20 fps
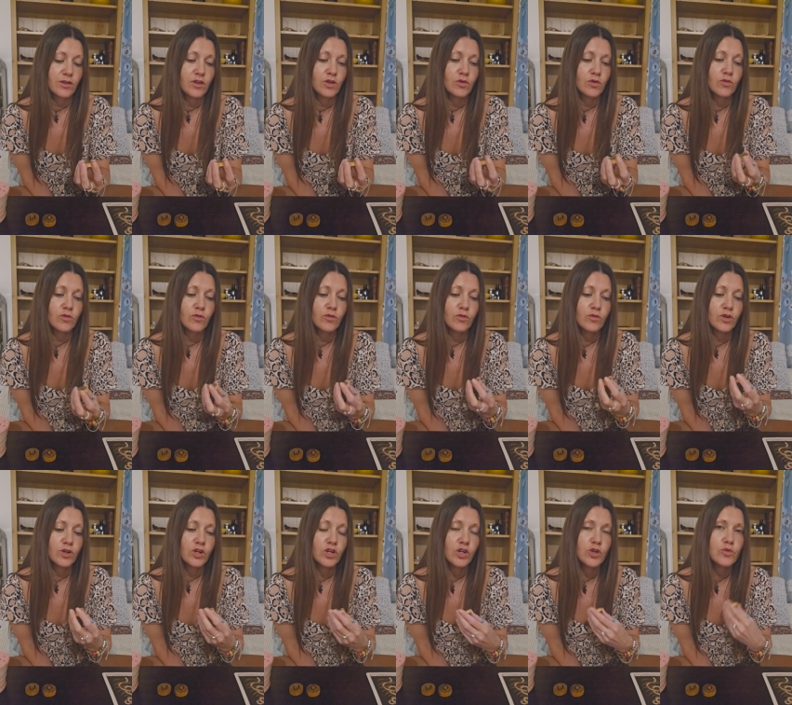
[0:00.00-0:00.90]
You're
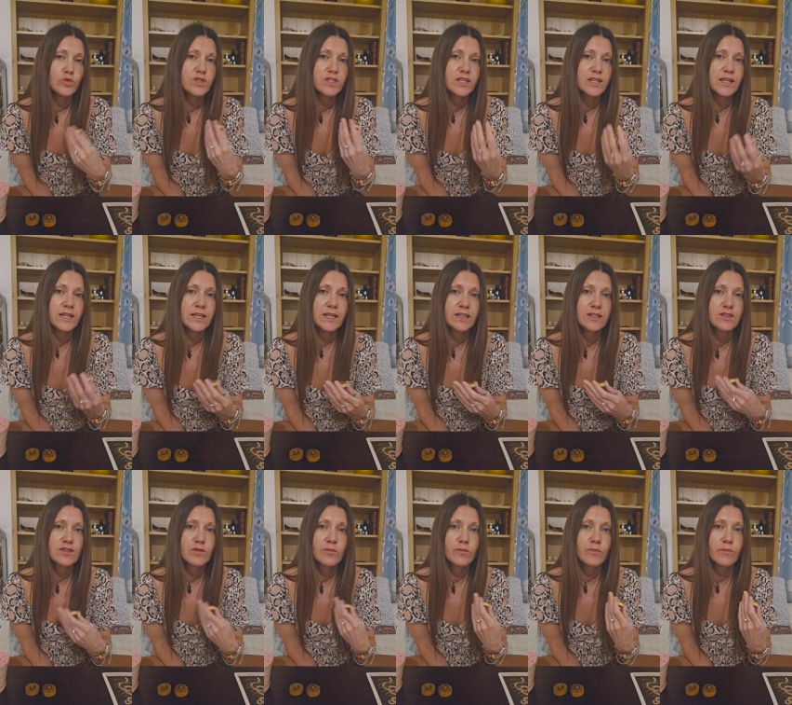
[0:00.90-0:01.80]
loosening
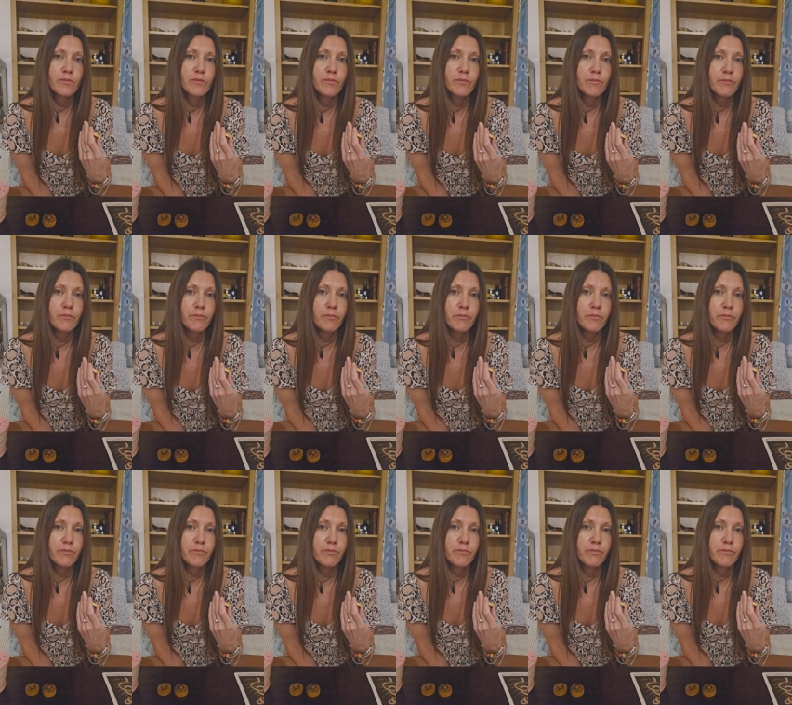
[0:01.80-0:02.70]
some
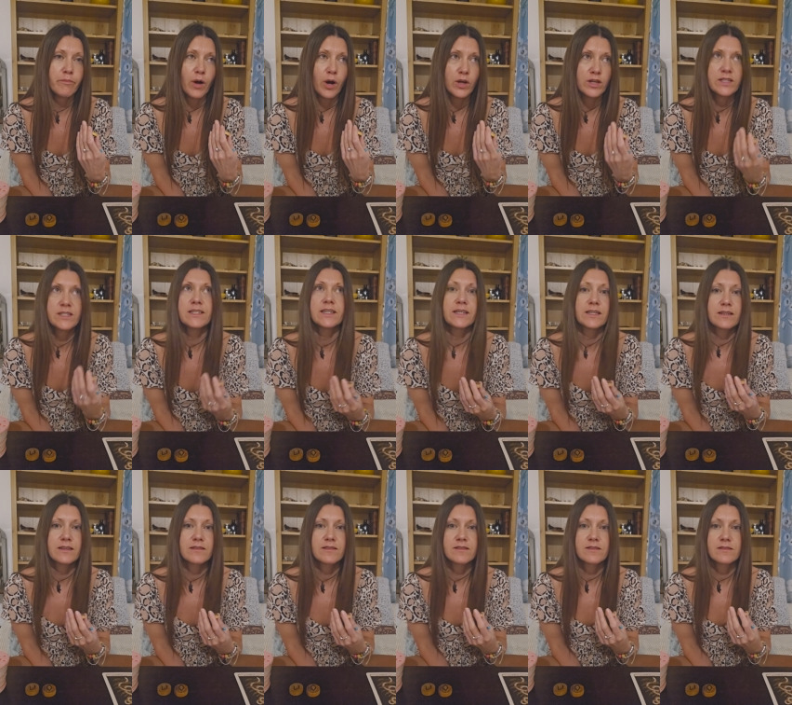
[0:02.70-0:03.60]

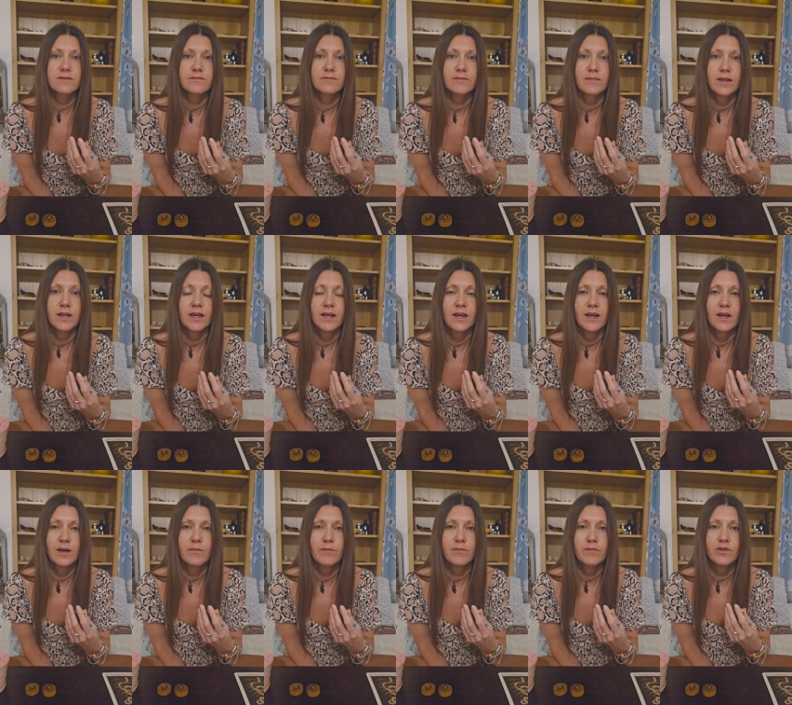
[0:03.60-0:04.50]
bindings.
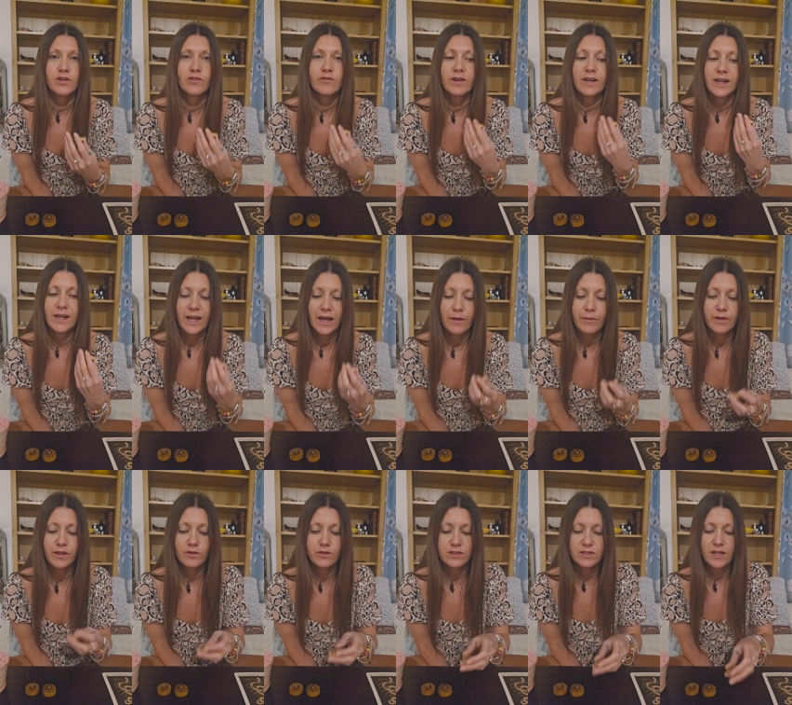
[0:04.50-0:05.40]
Um, you're
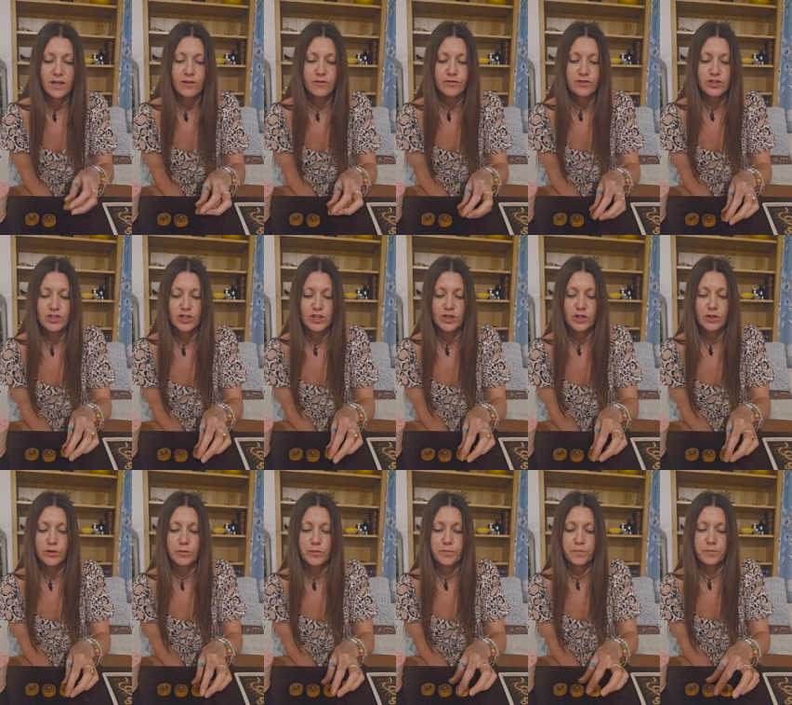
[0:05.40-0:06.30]
allowing yourself
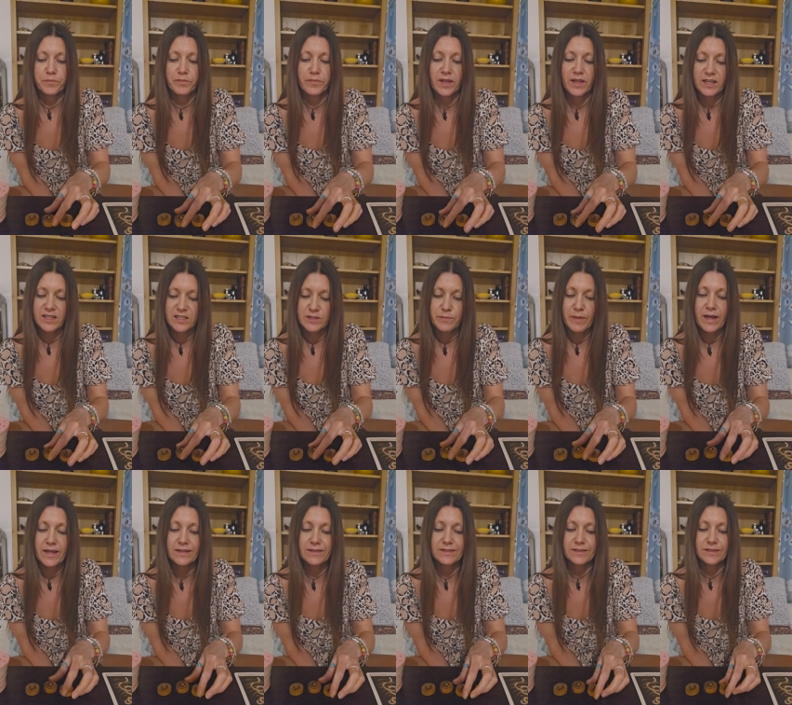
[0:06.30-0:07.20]
to
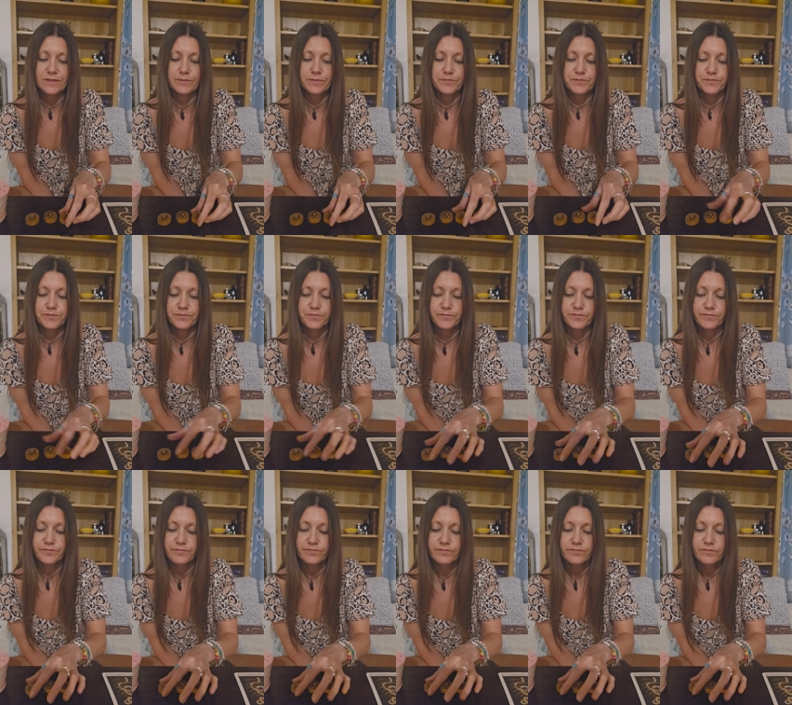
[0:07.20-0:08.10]
expand.
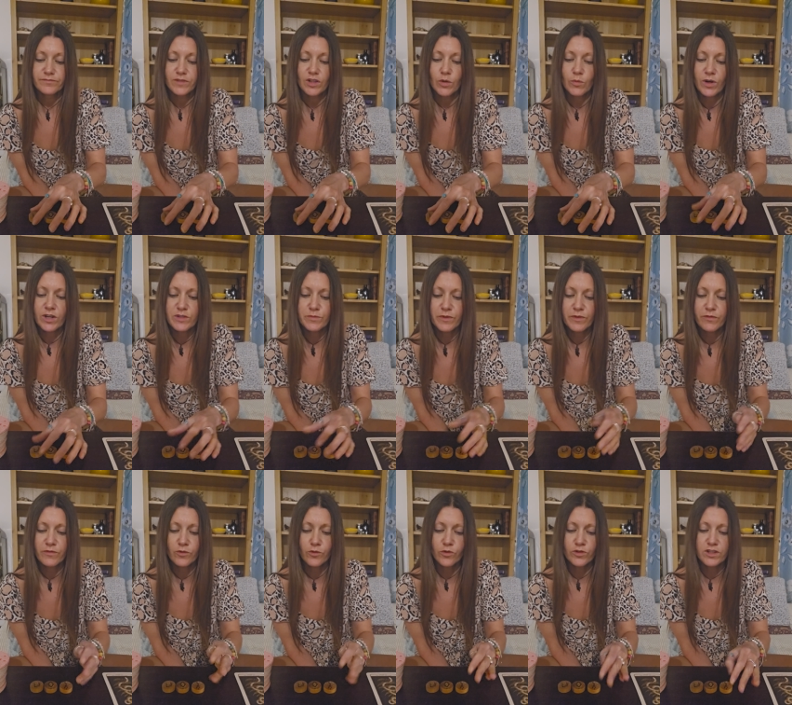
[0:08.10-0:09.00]
Whereas
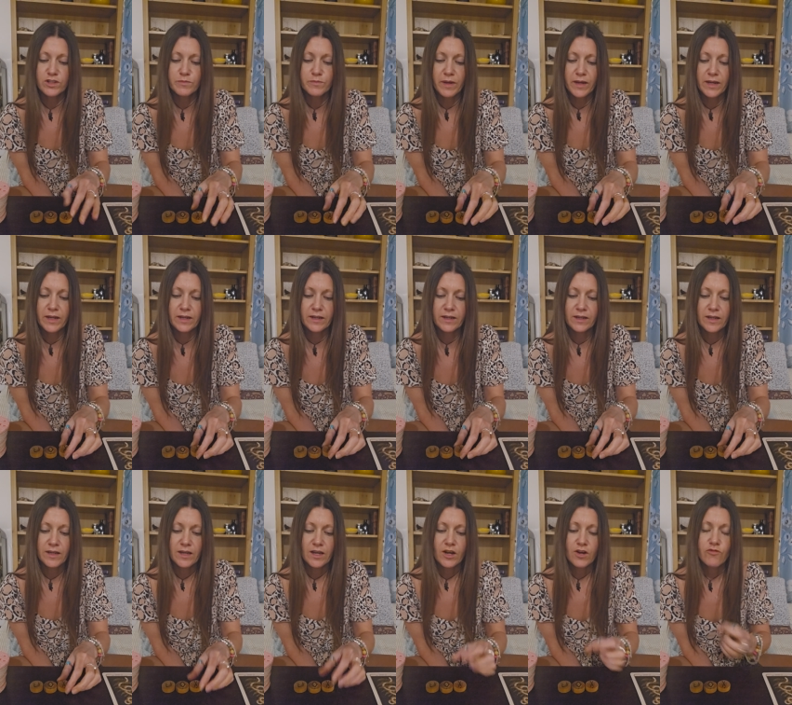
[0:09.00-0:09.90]
before, there's been
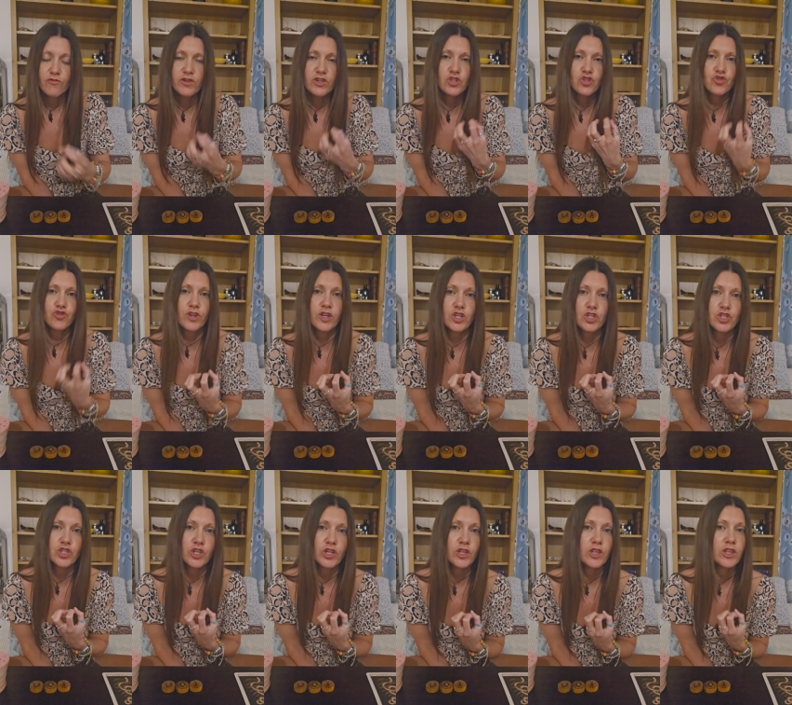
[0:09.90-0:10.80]

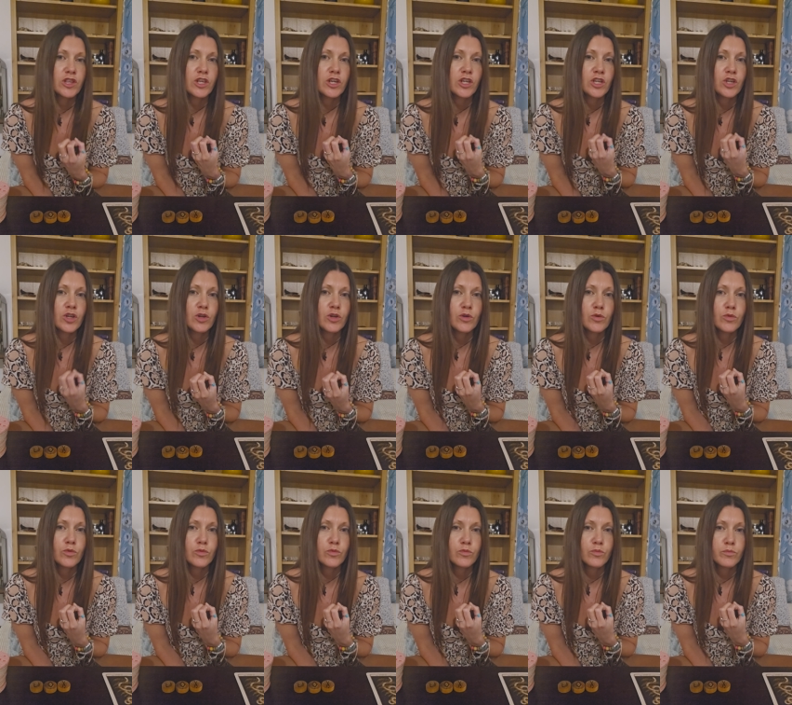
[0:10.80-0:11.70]
restriction that
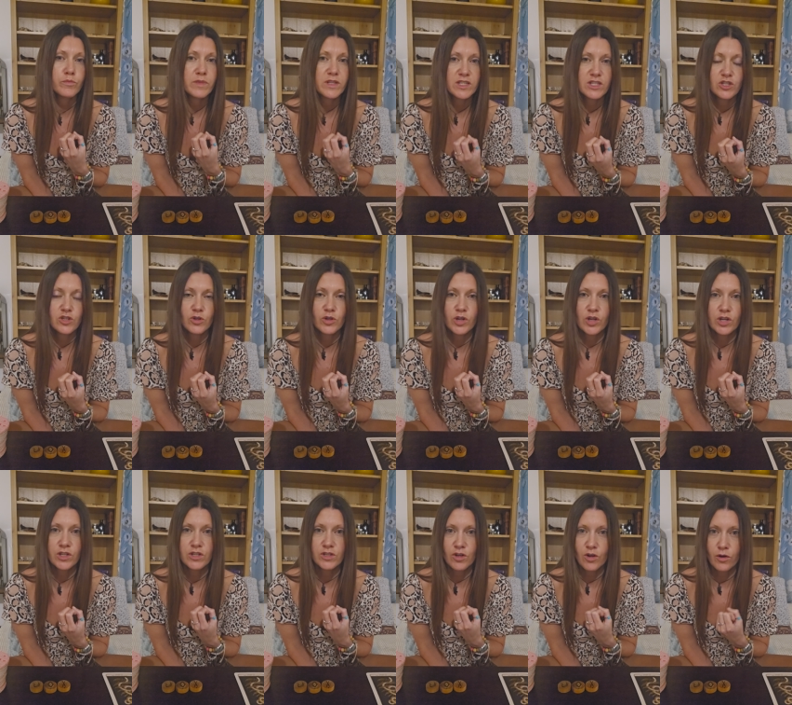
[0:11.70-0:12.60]
you mistook
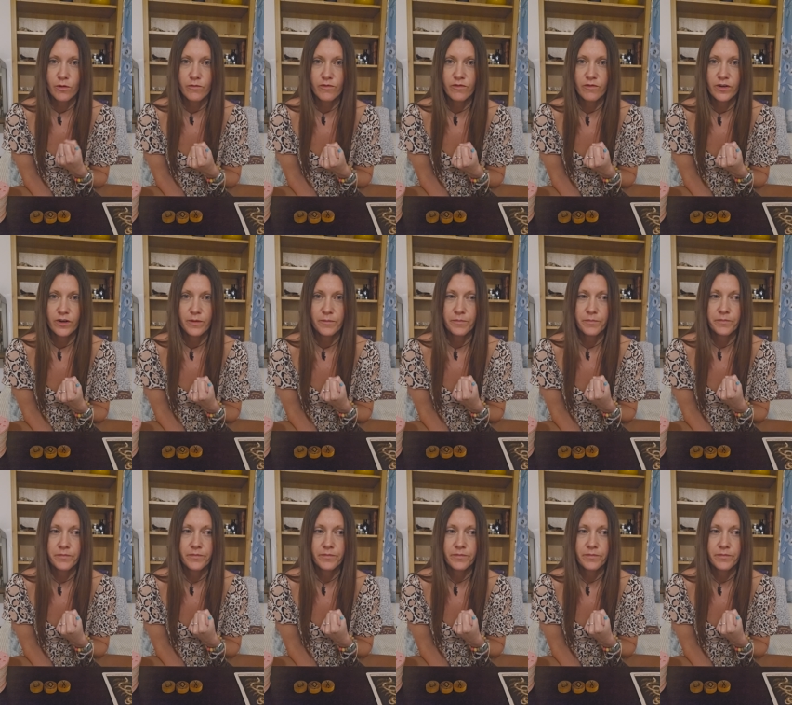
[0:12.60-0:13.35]
as comfort.